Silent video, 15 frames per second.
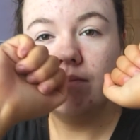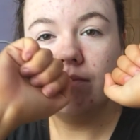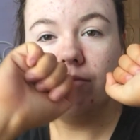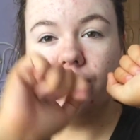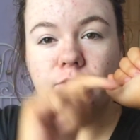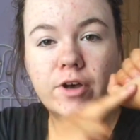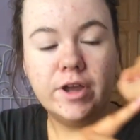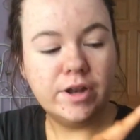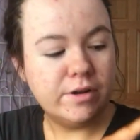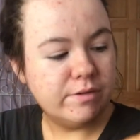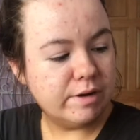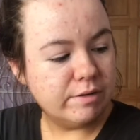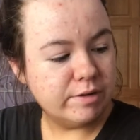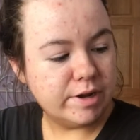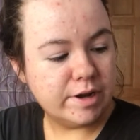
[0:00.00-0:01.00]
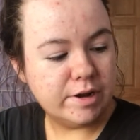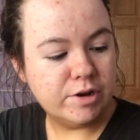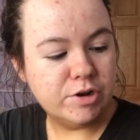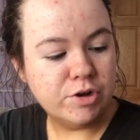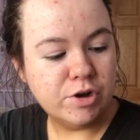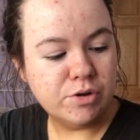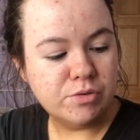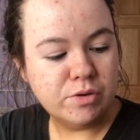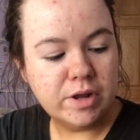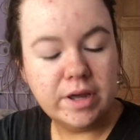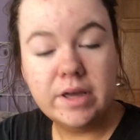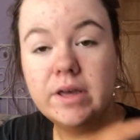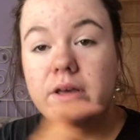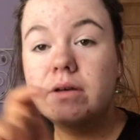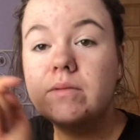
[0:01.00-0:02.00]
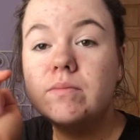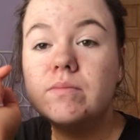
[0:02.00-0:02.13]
Fine around here, no like